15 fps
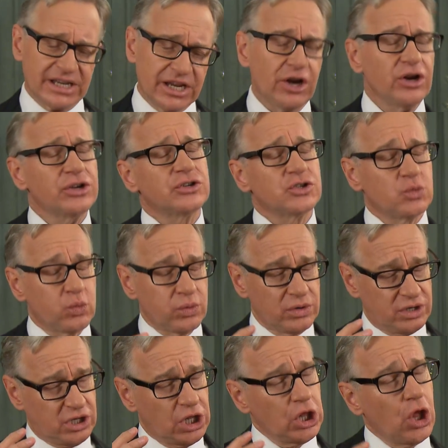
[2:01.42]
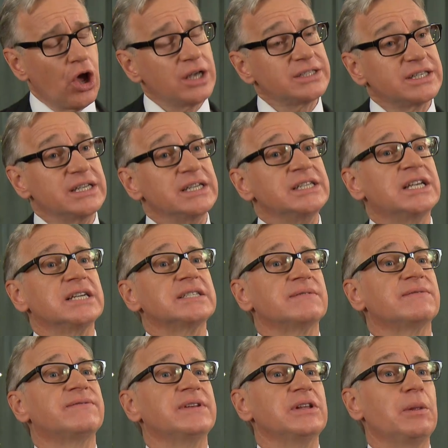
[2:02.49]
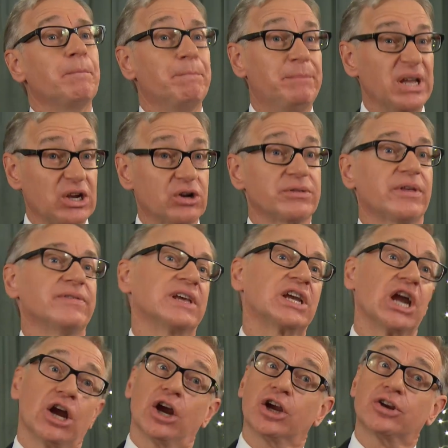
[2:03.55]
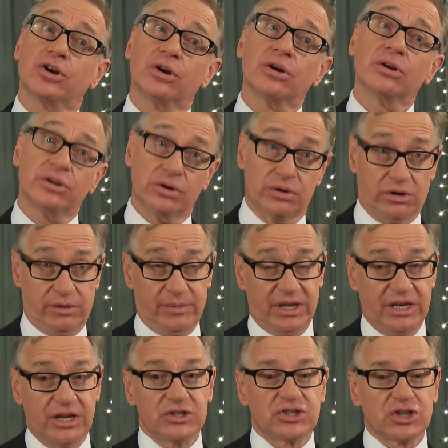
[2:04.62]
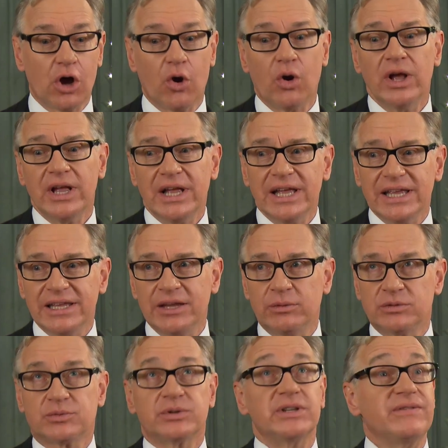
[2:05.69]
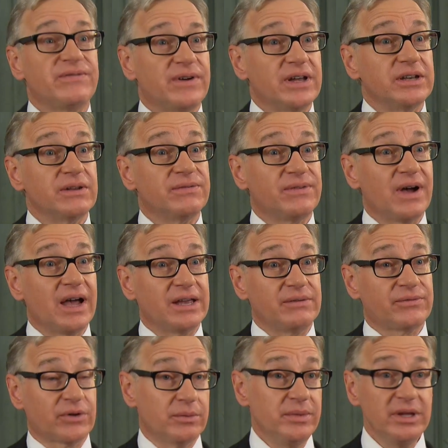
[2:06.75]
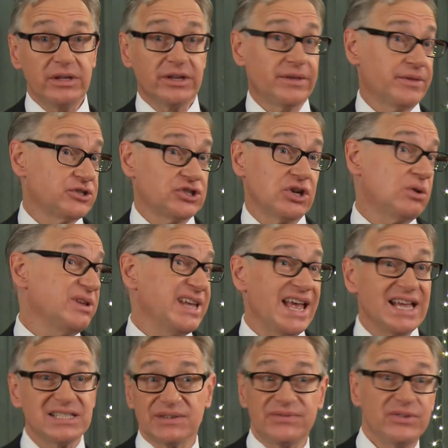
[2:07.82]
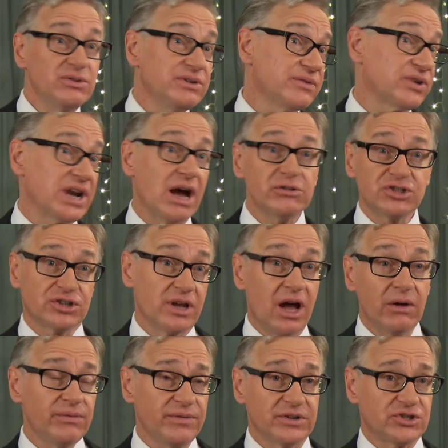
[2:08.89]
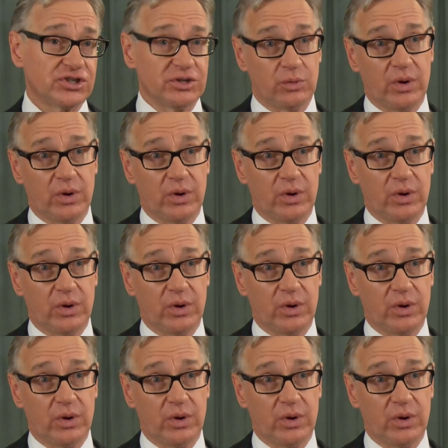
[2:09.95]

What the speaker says: character's closet doesn't feel bigger than the character. Mm-hmm. You know what I mean? And so it was really fun to find for Emilia that she only has a few different outfits she